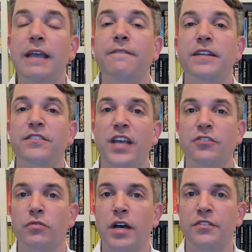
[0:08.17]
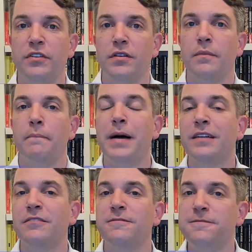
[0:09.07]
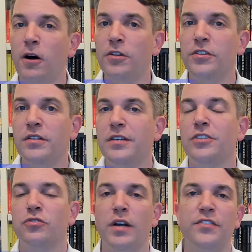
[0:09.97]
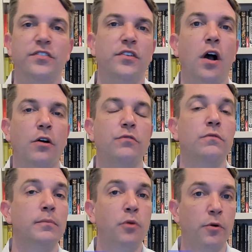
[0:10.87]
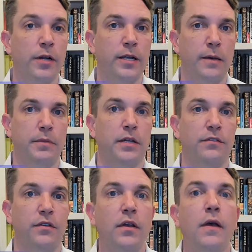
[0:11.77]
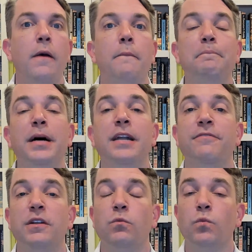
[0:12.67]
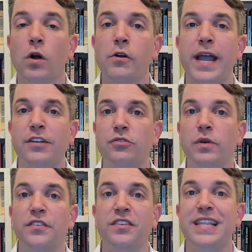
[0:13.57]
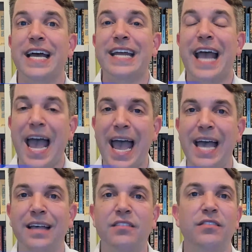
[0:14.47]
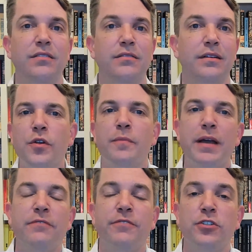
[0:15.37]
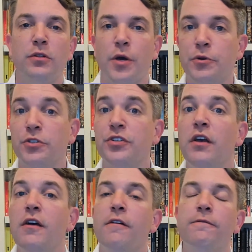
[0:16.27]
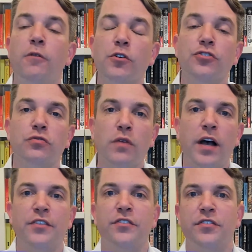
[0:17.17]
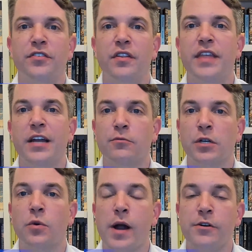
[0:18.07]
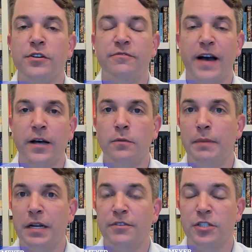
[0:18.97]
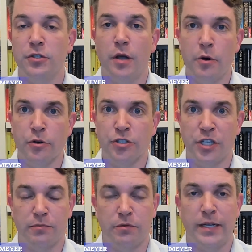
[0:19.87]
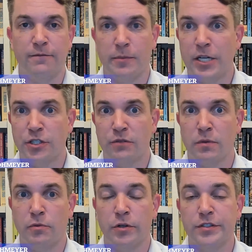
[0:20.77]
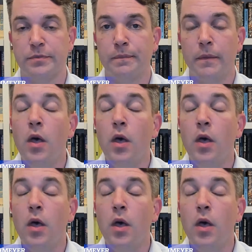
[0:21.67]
if it's a trust, by default, trusts aren't reporting companies. But if it were a trust that has the beneficial owners for trusts that are required to file beneficial ownership information reports.